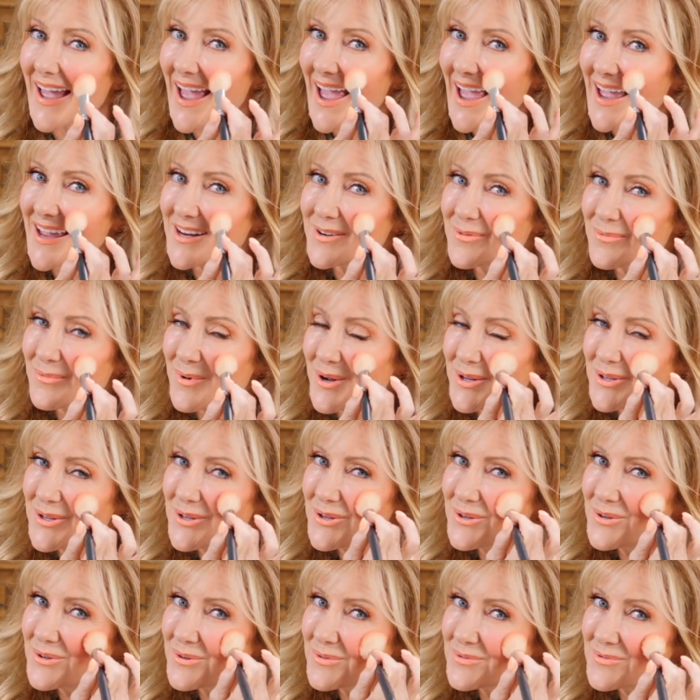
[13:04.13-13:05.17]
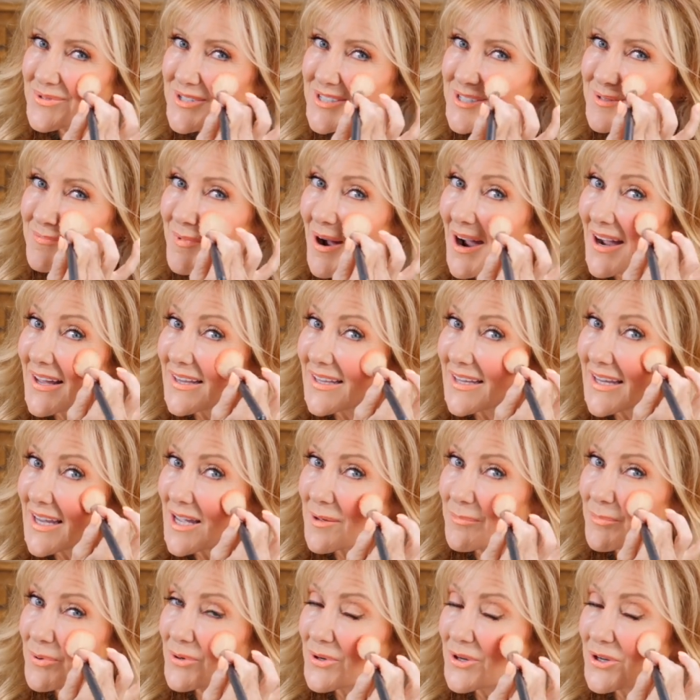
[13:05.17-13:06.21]
And when you're smiling
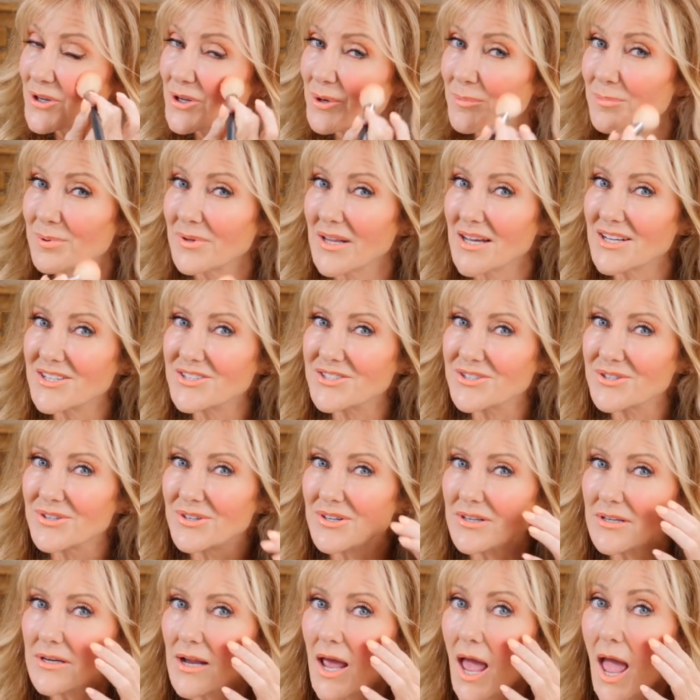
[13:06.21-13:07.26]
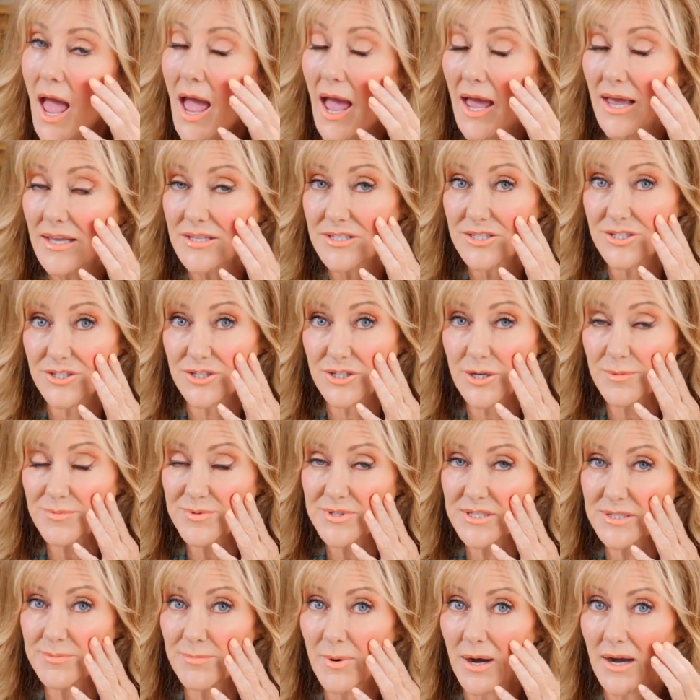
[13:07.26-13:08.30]
and putting your blush on and stop
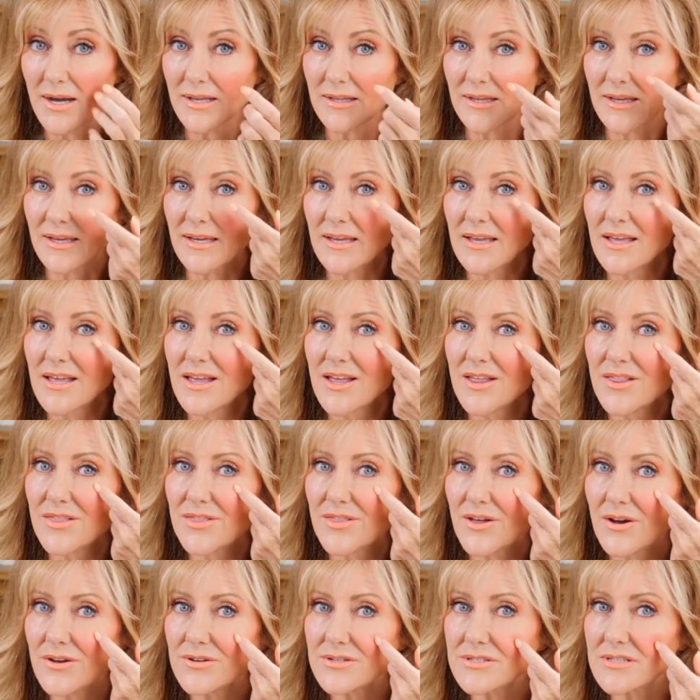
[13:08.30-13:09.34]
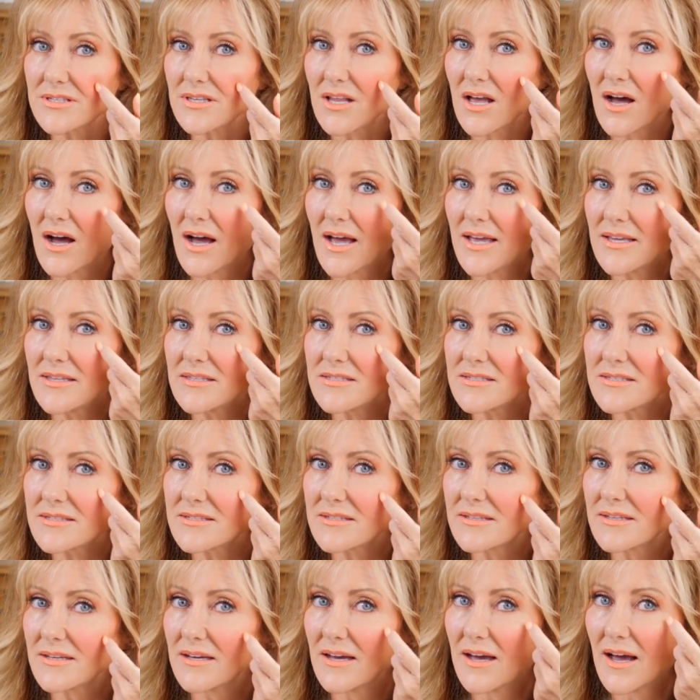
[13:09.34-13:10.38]
smiling, those
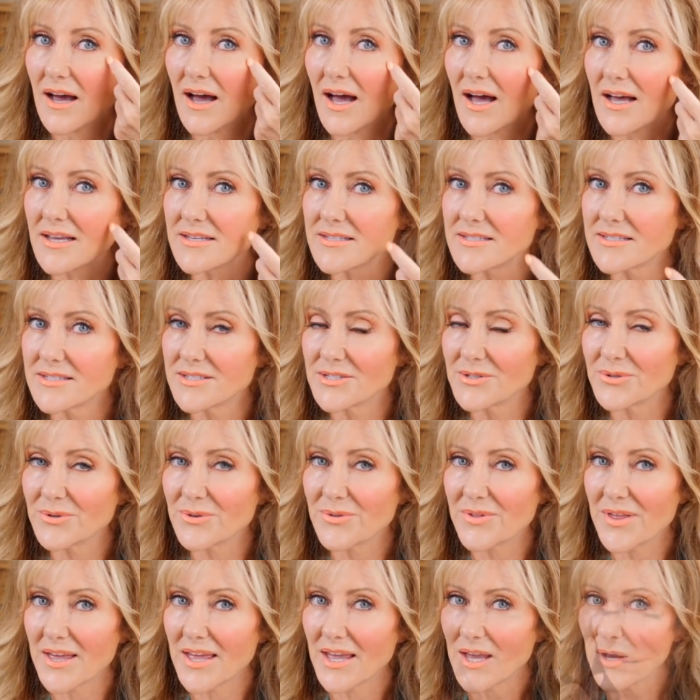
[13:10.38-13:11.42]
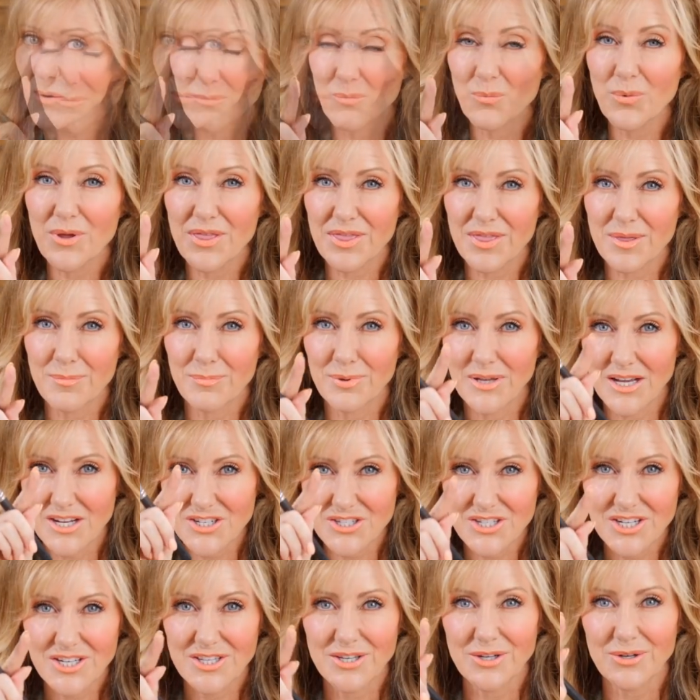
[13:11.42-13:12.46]
lines are still there with the
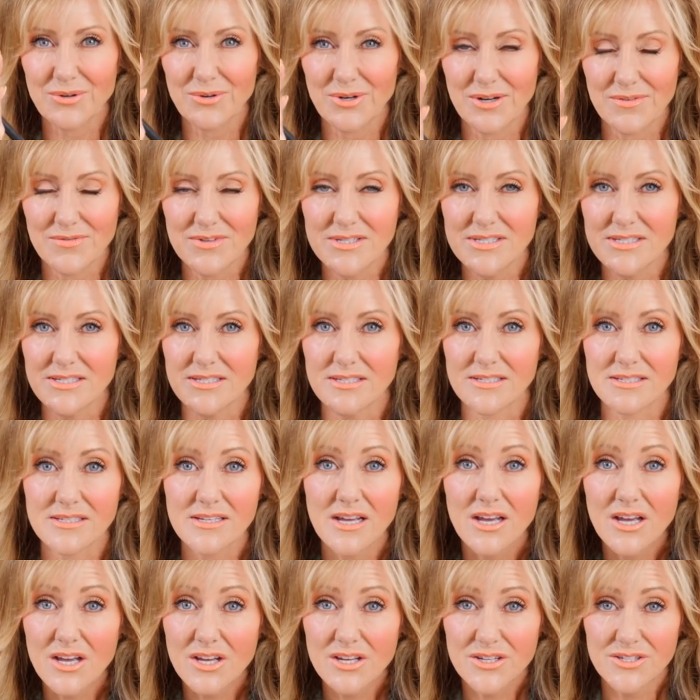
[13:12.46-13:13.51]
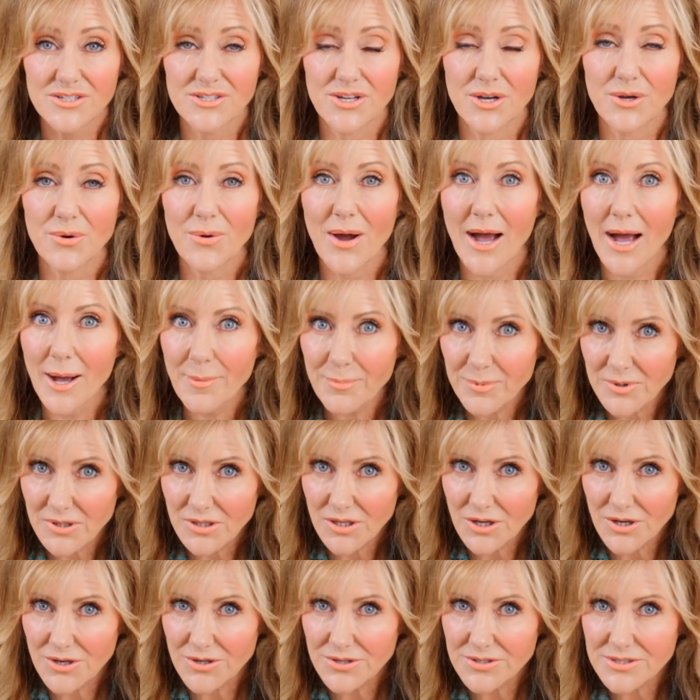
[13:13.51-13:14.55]
blush in the crevices. So up
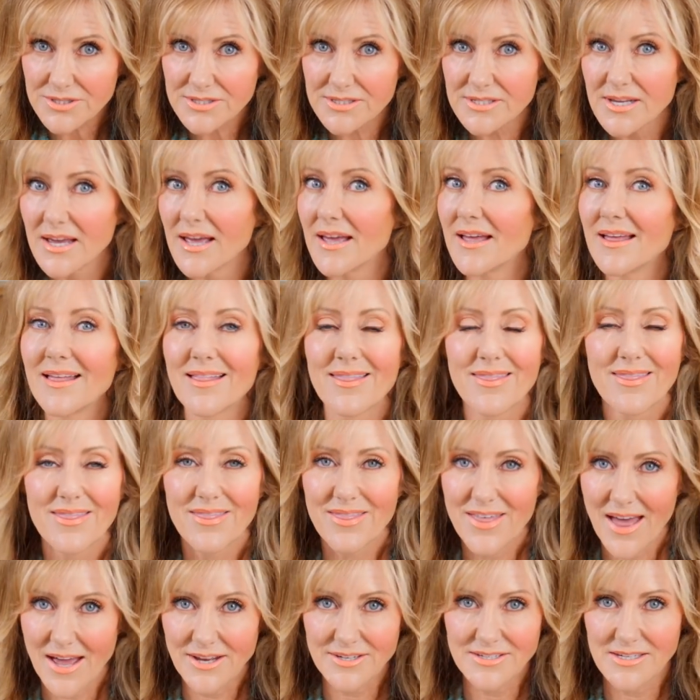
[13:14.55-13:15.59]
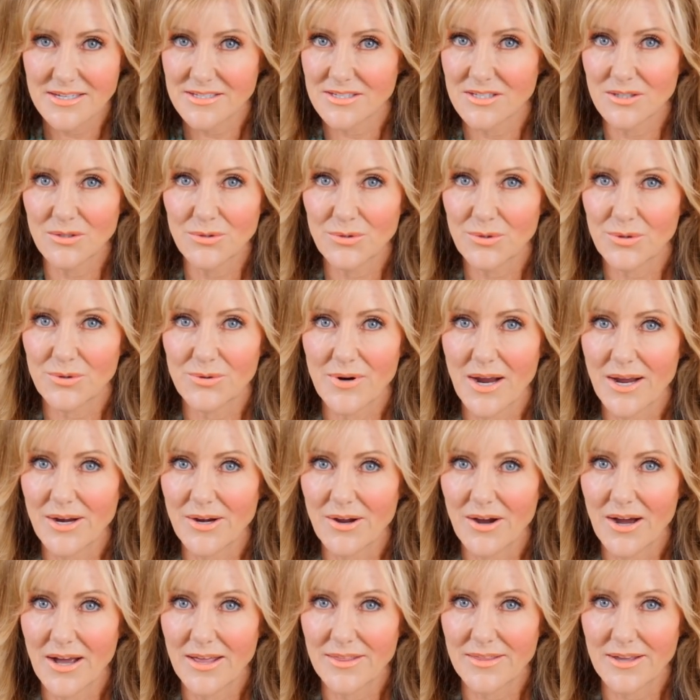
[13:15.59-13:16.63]
close, that doesn't look great
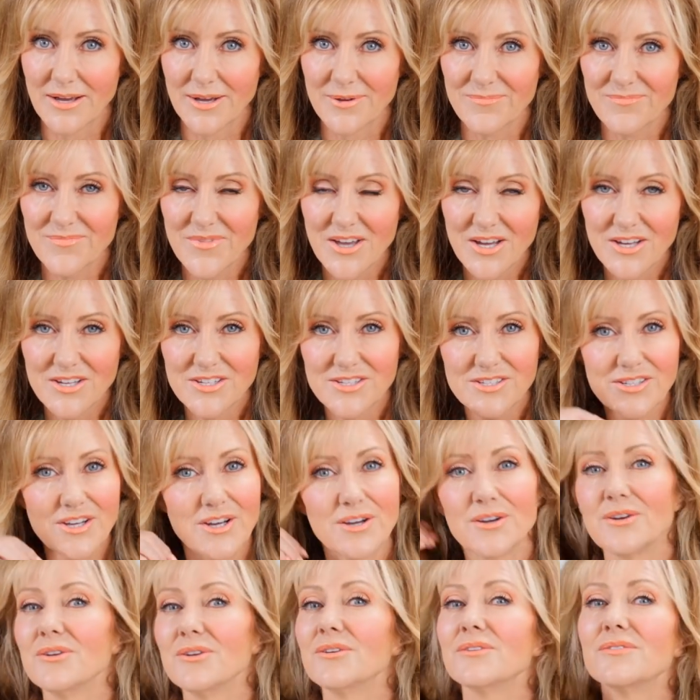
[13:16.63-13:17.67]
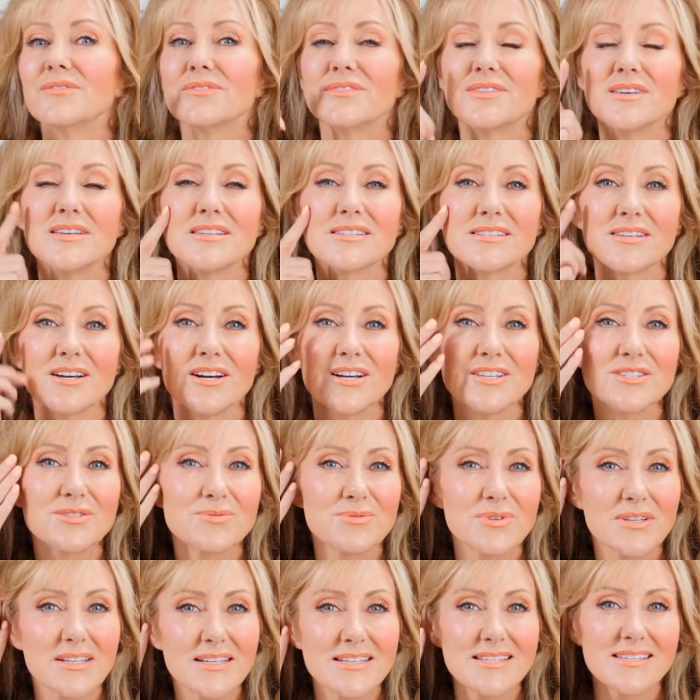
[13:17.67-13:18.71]
either. So this side's
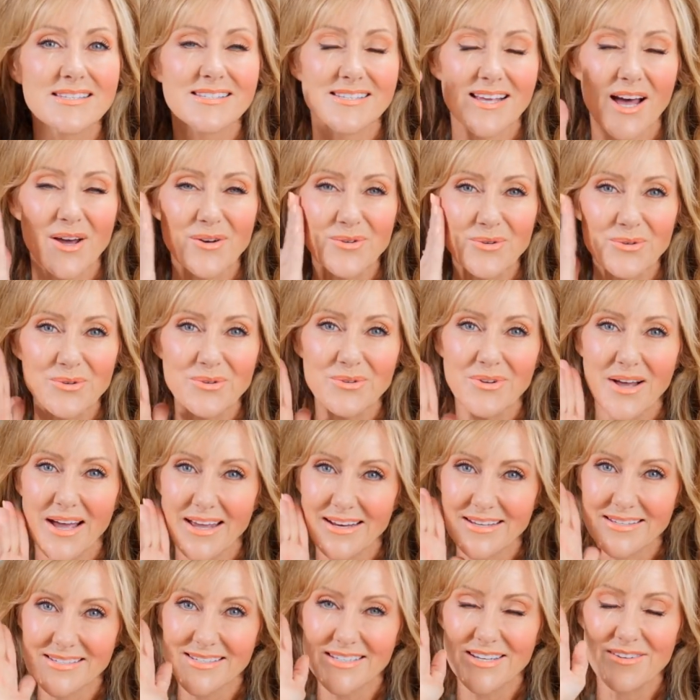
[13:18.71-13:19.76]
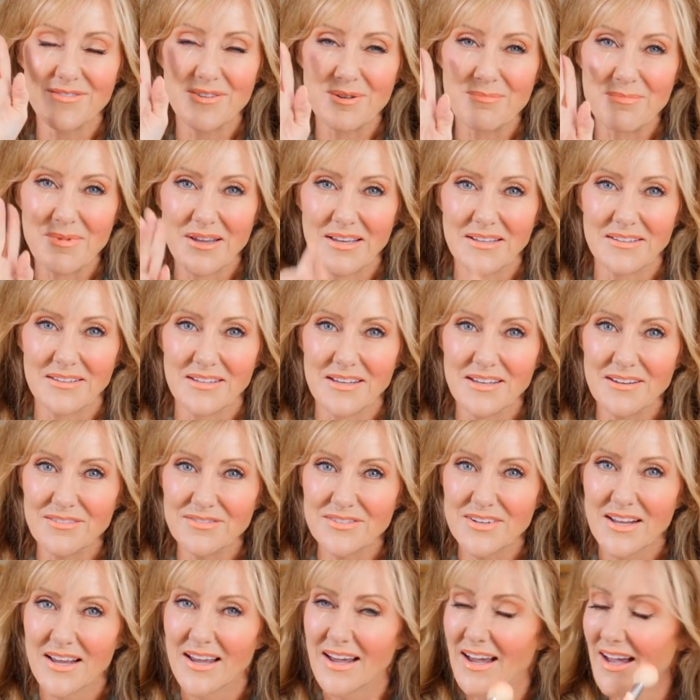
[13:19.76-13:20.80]
really subtle and it's giving me a
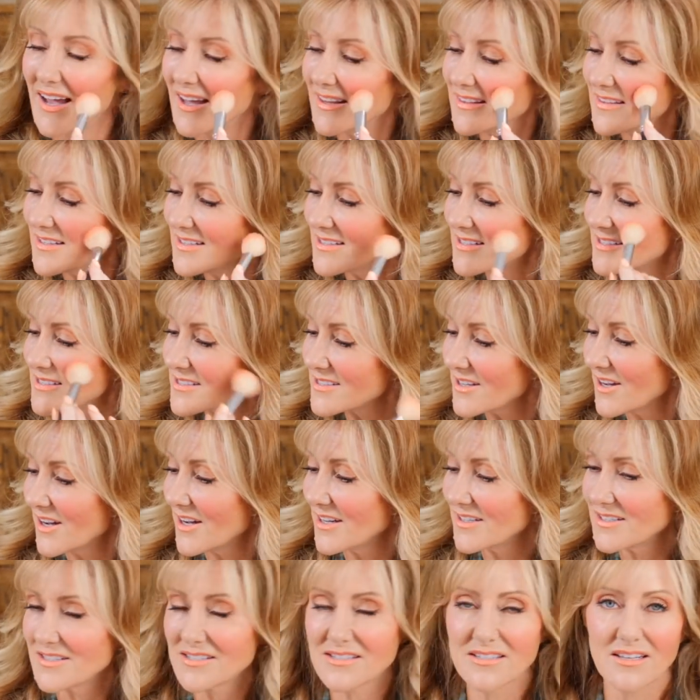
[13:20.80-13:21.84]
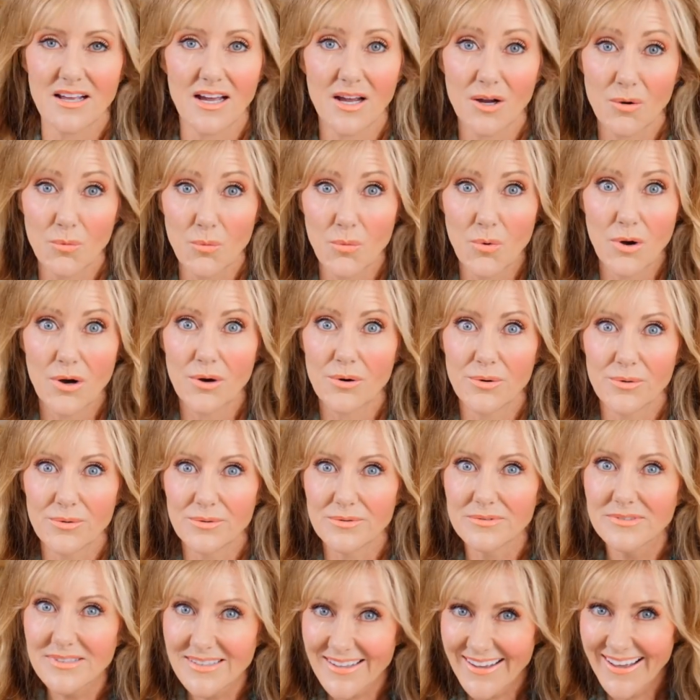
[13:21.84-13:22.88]
lift. And this side is like,
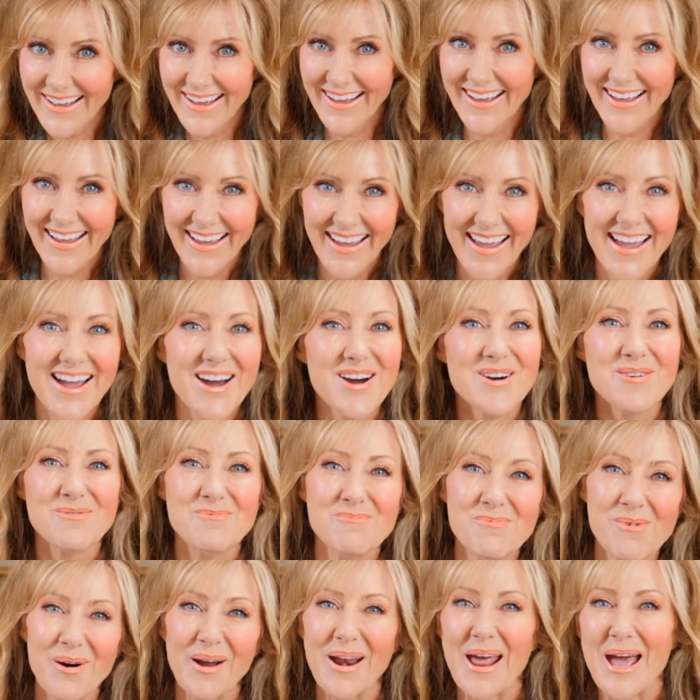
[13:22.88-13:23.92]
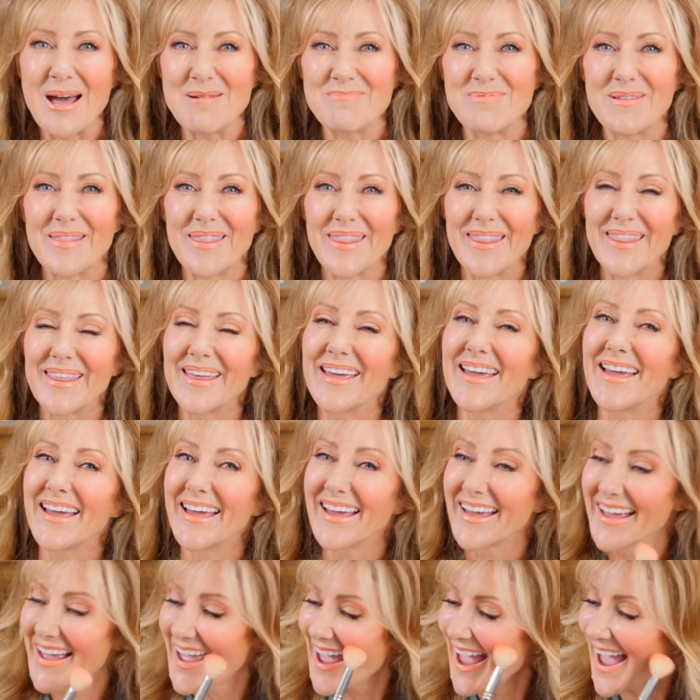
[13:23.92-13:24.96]
whoa, what happened
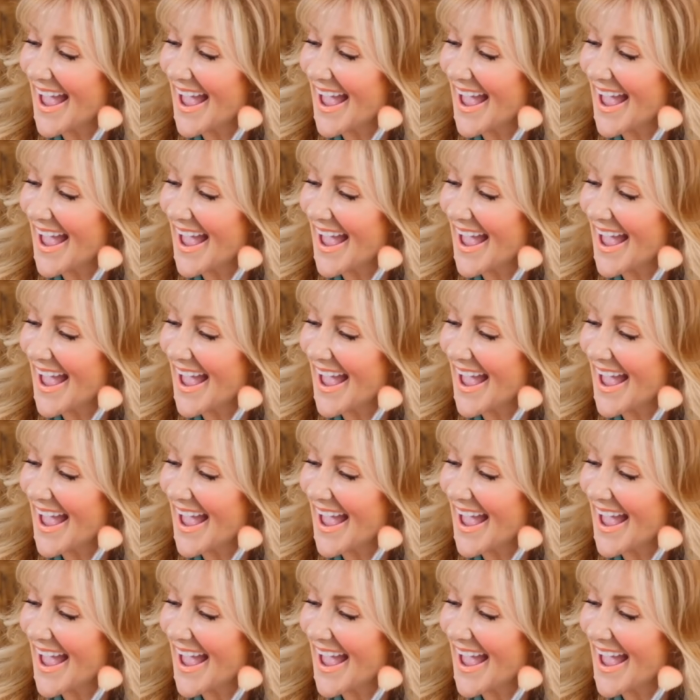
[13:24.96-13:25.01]
there?